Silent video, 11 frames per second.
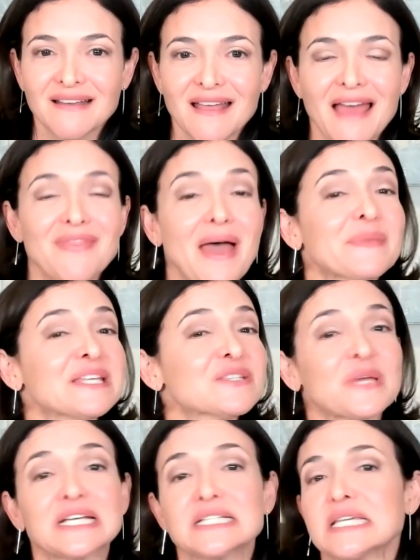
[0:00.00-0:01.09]
And that means
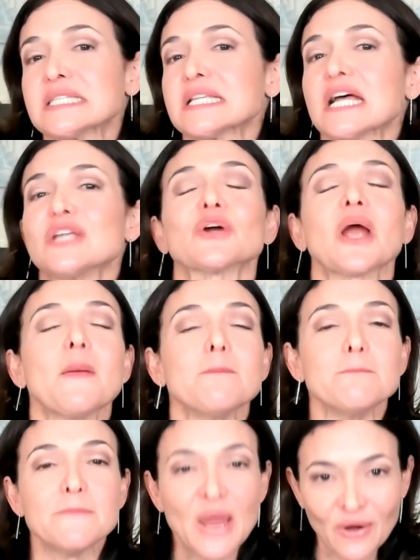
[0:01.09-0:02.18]
we exist under
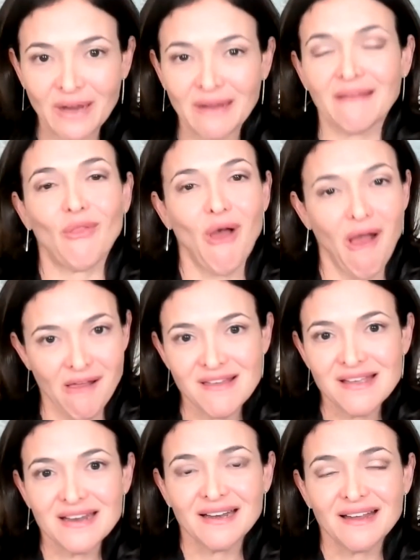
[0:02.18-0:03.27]
American law.
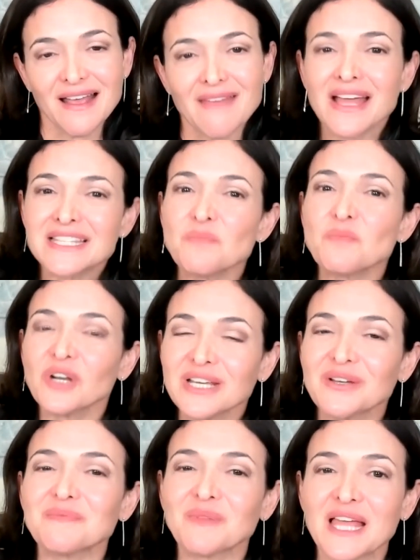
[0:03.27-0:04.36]
And that's a pretty
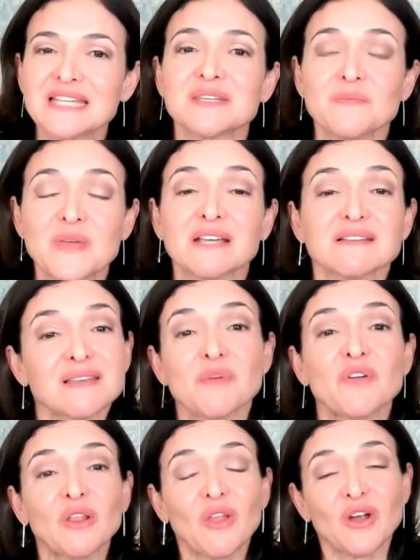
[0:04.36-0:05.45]
good place to be because some
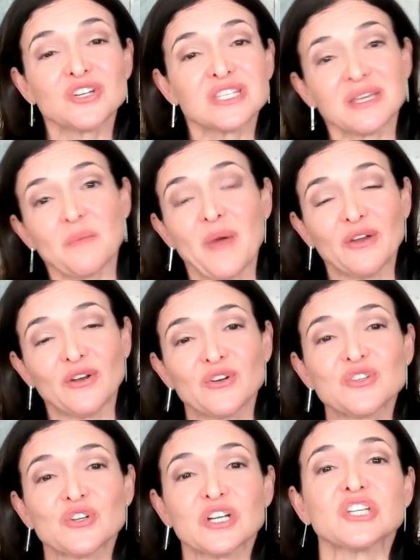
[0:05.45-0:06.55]
of our largest
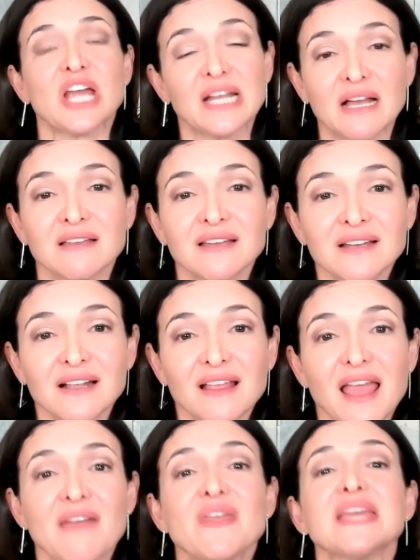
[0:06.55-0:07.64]
competitors are in China
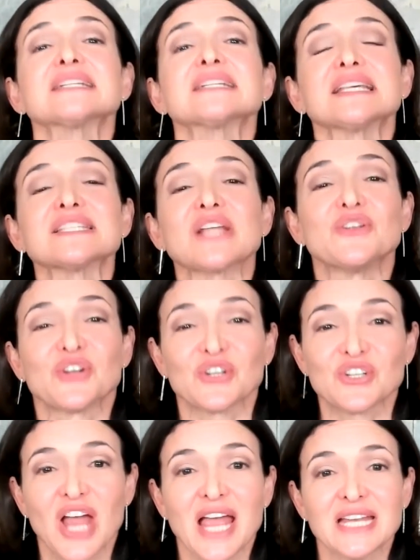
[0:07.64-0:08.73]
and they exist under
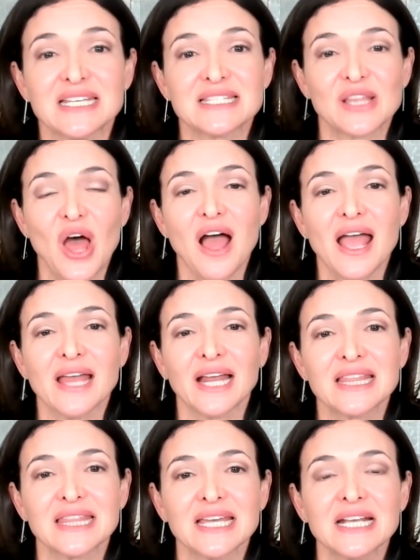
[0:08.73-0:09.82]
Chinese law. And I
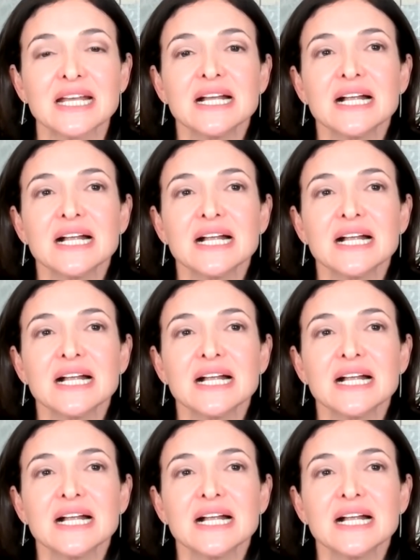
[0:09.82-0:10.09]
think